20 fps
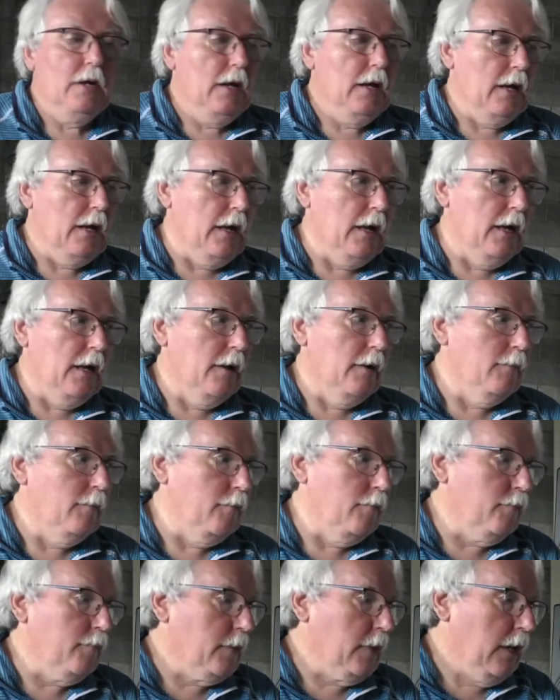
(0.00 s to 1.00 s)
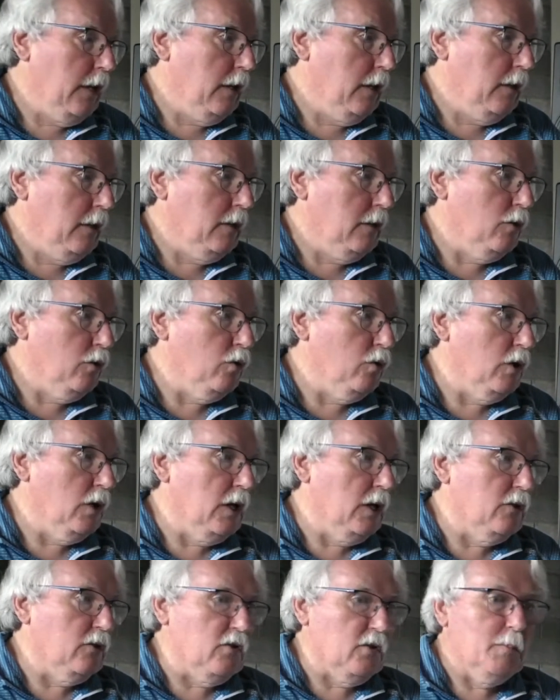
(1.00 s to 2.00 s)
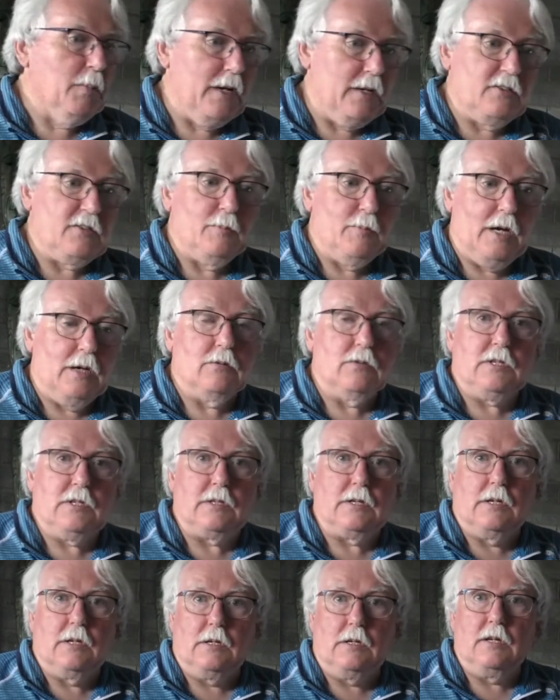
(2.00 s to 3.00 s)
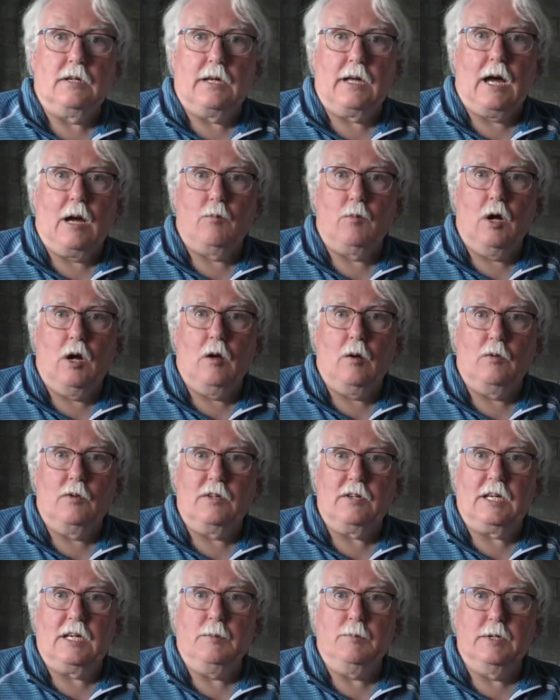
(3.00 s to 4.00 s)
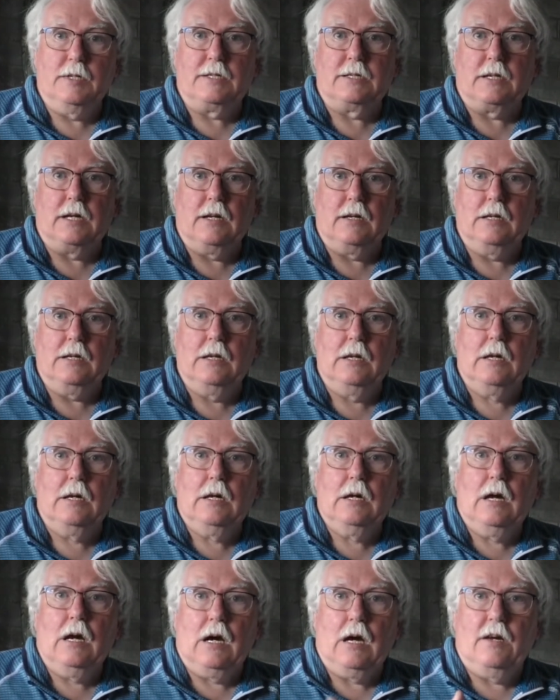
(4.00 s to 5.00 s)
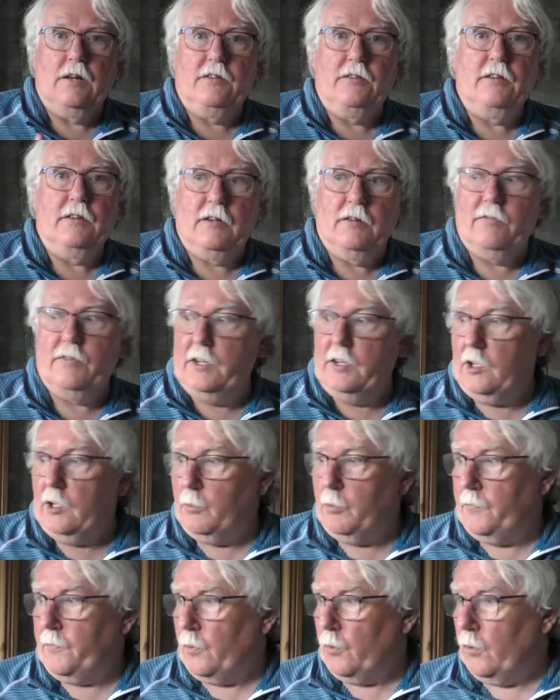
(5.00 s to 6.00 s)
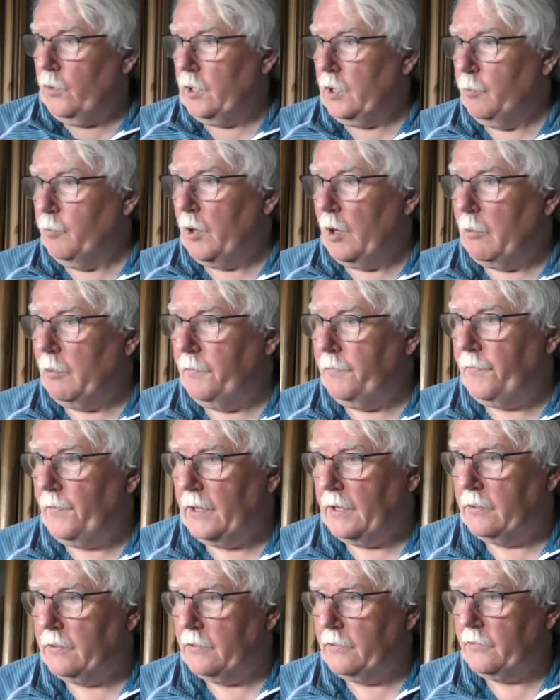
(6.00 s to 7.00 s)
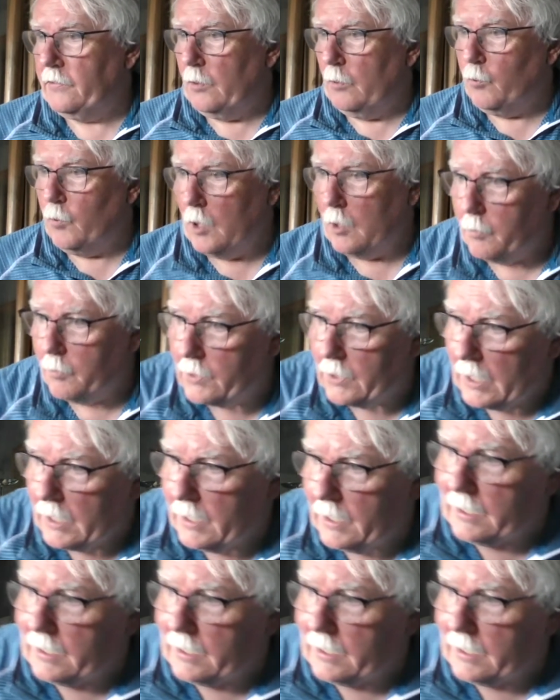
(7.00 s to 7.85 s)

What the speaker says: to mount the camera on to keep it steady. I did a video before, you can probably find it somewhere, but I had